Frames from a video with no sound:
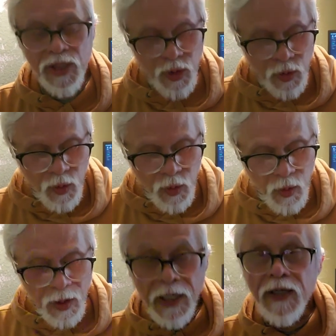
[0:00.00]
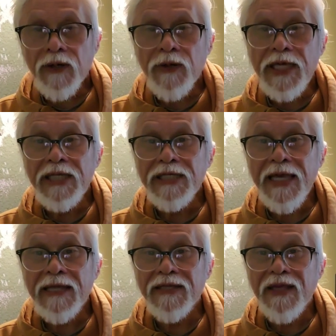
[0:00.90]
to
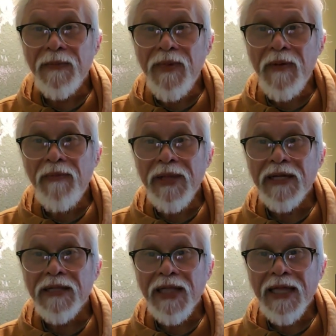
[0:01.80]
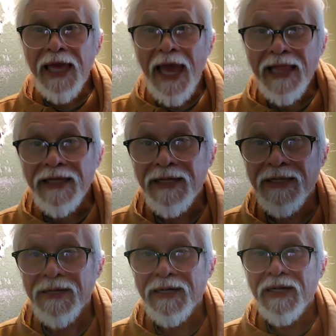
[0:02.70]
reset the biblical
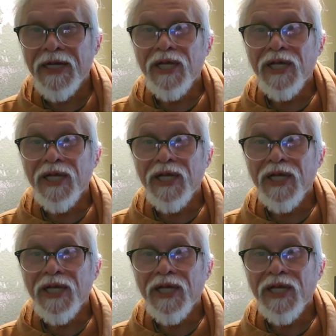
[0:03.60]
calendar